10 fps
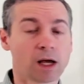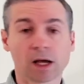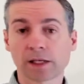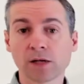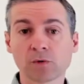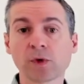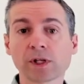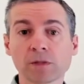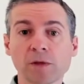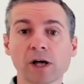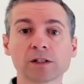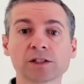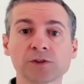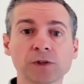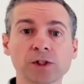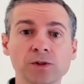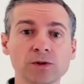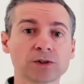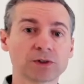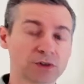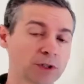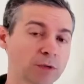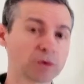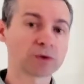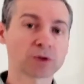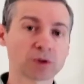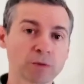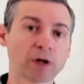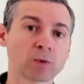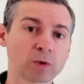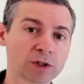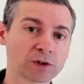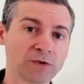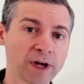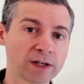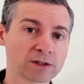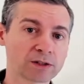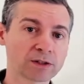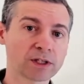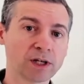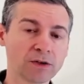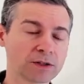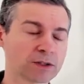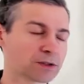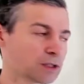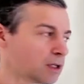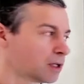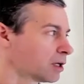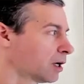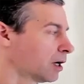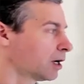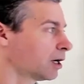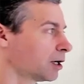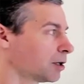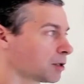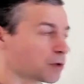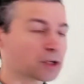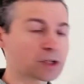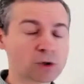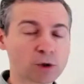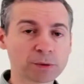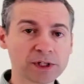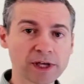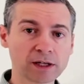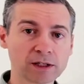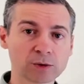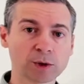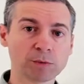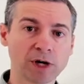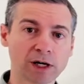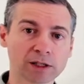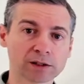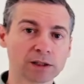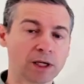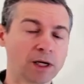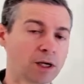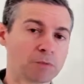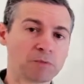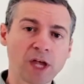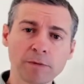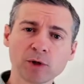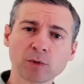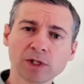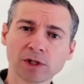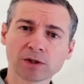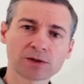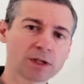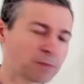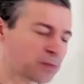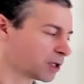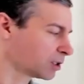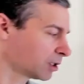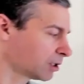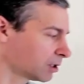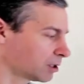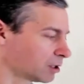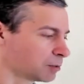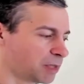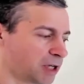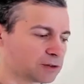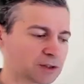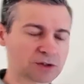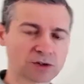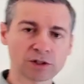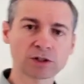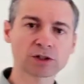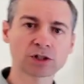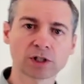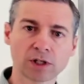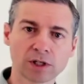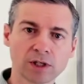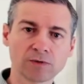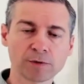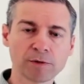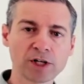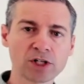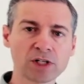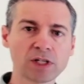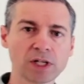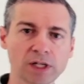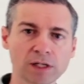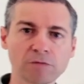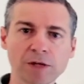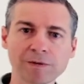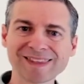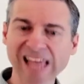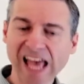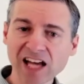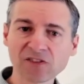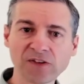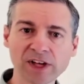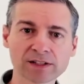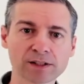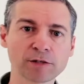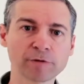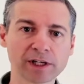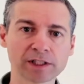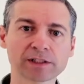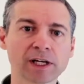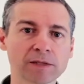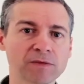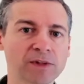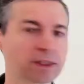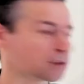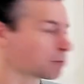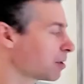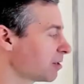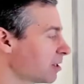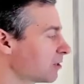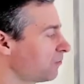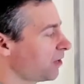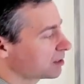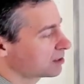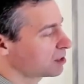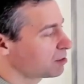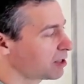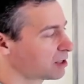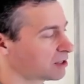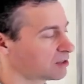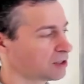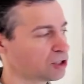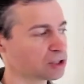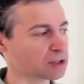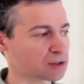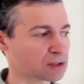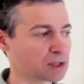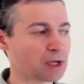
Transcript: Again, we can model different users. Some users work faster than others. We could incorporate that into our model. Maybe we know something about the search information need, and maybe that affects the amount of time things. Maybe it affects the amount of decisions.